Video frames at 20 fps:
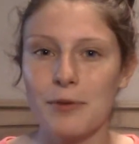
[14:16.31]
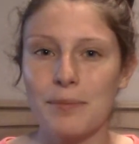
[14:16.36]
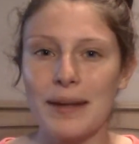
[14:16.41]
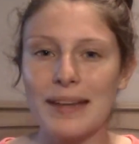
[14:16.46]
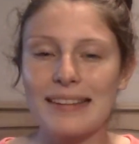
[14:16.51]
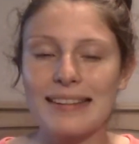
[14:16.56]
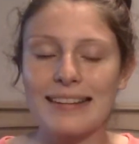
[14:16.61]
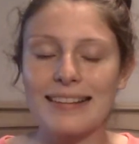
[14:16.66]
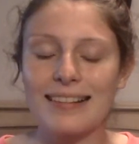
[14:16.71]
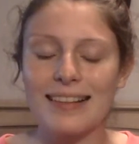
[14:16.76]

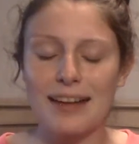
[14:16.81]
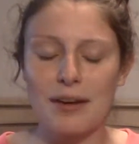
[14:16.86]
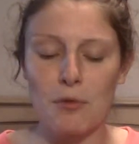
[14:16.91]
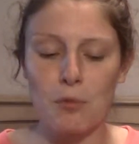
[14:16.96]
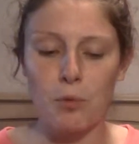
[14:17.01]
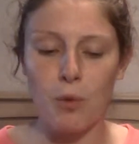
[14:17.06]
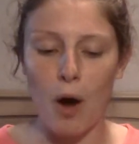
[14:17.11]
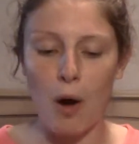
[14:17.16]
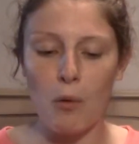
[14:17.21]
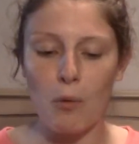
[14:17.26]
Basically,
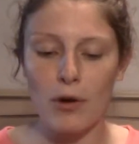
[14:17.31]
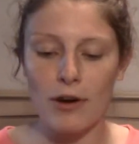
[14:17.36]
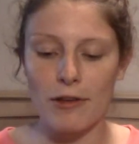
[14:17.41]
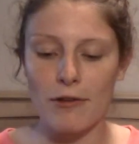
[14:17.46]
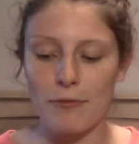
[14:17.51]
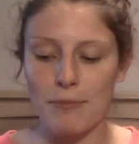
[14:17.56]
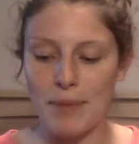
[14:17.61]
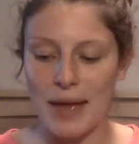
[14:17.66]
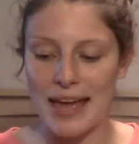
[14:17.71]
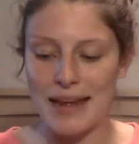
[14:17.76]
what would
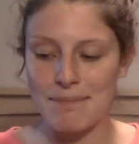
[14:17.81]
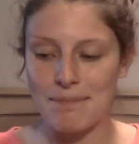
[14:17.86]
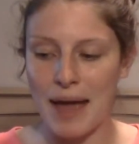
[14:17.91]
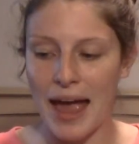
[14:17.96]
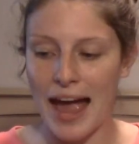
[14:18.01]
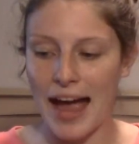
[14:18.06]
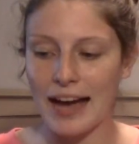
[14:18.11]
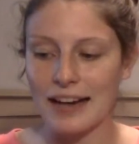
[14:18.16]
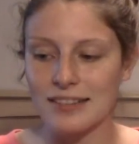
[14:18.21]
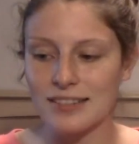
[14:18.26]
have been
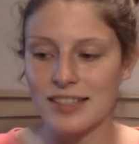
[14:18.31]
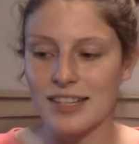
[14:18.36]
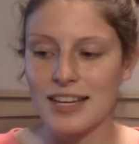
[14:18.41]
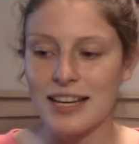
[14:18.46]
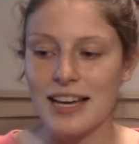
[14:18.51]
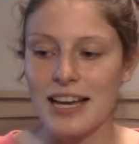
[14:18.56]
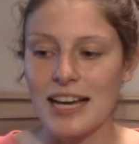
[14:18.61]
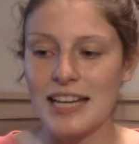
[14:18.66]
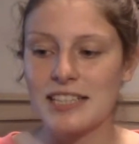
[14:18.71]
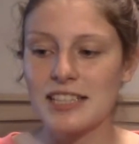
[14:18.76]
packed
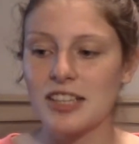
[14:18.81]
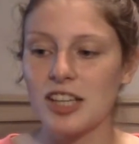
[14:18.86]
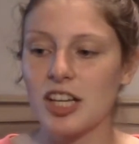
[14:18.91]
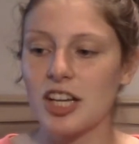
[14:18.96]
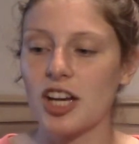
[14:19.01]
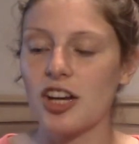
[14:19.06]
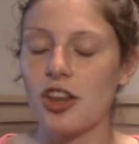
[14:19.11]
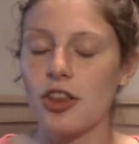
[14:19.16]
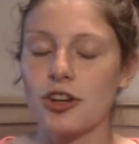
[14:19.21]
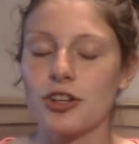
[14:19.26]
into
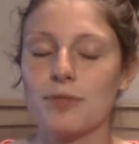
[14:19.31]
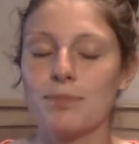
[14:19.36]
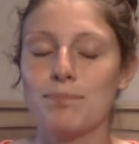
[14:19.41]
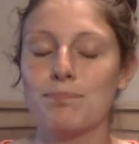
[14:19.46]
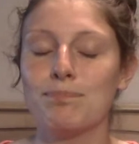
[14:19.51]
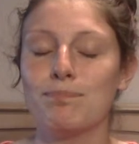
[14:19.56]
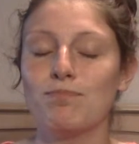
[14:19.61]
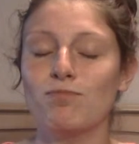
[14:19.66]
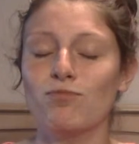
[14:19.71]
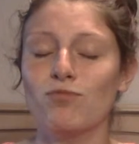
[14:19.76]
like another
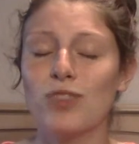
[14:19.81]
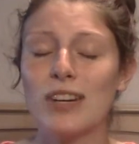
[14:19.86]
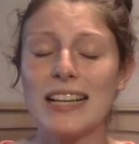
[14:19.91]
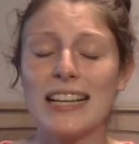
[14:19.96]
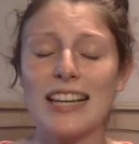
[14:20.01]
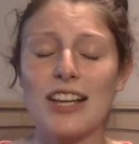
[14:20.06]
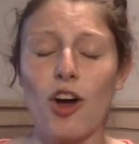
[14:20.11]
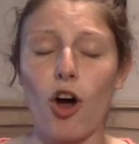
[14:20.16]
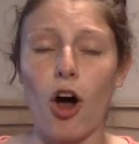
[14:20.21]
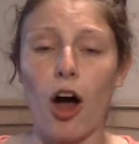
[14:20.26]

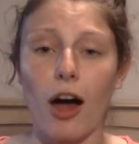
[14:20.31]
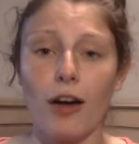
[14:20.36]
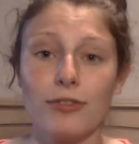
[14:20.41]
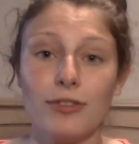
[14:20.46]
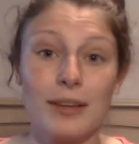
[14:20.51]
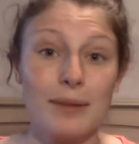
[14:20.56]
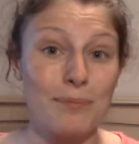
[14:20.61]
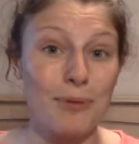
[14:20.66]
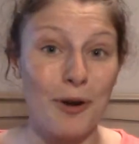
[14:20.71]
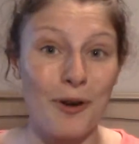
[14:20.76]
really
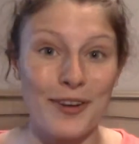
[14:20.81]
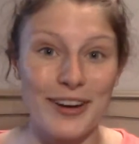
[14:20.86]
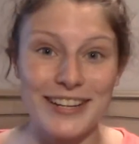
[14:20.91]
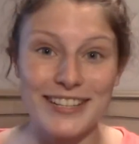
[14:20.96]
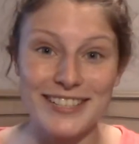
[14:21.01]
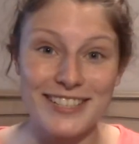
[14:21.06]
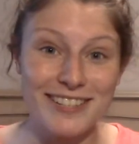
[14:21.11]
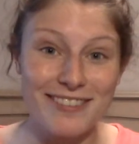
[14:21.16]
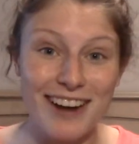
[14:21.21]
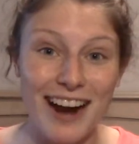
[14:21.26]
awfully
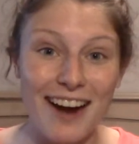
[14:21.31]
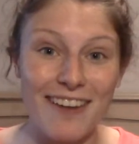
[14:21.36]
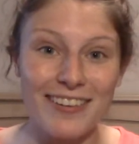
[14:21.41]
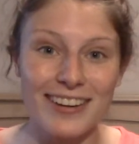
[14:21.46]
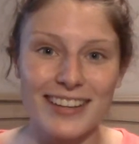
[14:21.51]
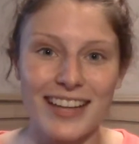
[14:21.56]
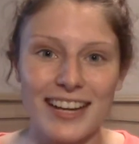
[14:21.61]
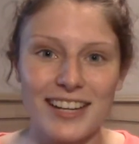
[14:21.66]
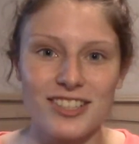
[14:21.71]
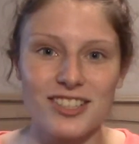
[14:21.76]
boring
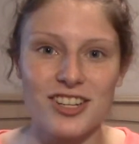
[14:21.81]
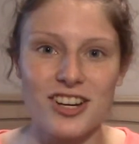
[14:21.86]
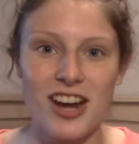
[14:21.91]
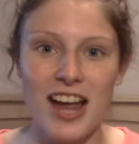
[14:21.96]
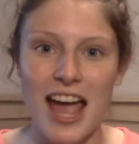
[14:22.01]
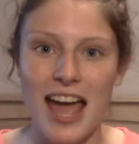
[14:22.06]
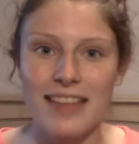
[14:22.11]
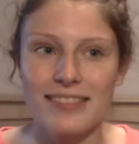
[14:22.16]
2-hour lecture,